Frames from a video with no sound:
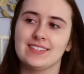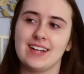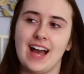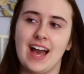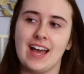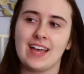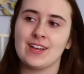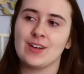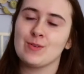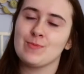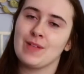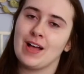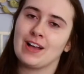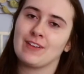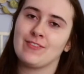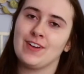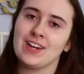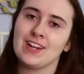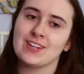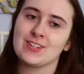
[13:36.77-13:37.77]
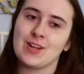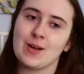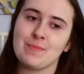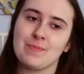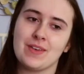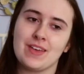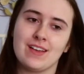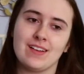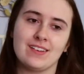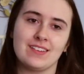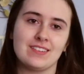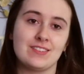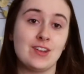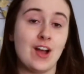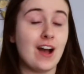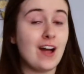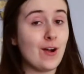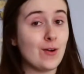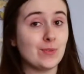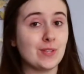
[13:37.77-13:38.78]
I go Black Friday shopping
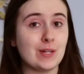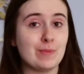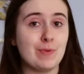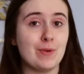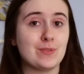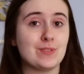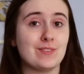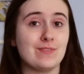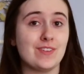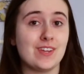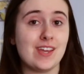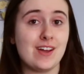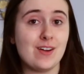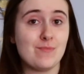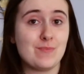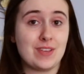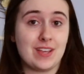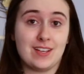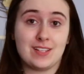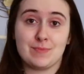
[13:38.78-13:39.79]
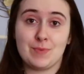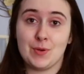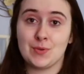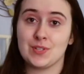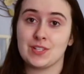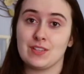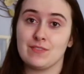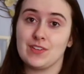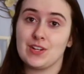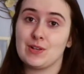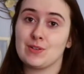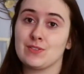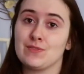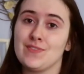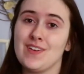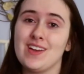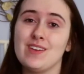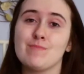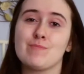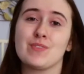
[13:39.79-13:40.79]
not only to post a video because posting the video is
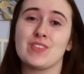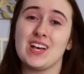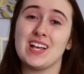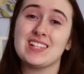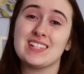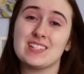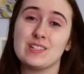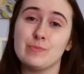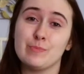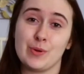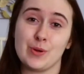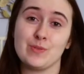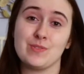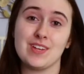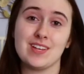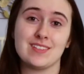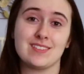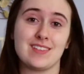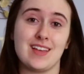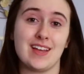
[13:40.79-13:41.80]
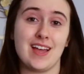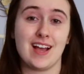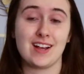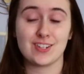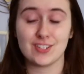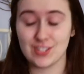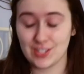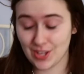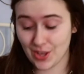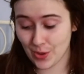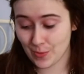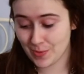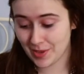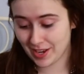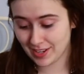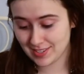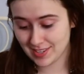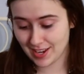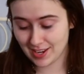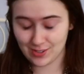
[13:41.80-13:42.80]
fun, but that's the bonus. I actually go
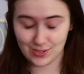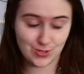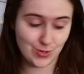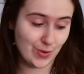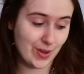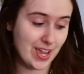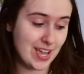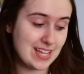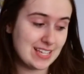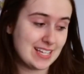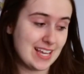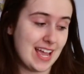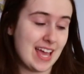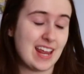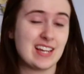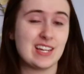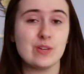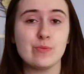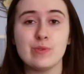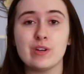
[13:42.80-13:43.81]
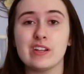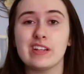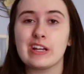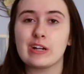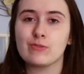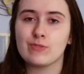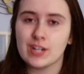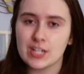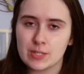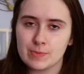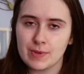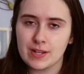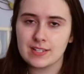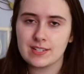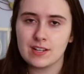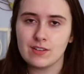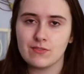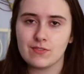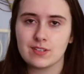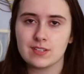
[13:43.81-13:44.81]
because I enjoy it, and I didn't want to like rush
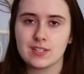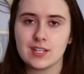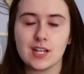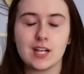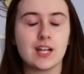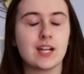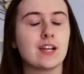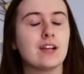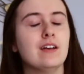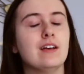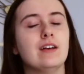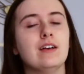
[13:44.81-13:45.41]
myself this year,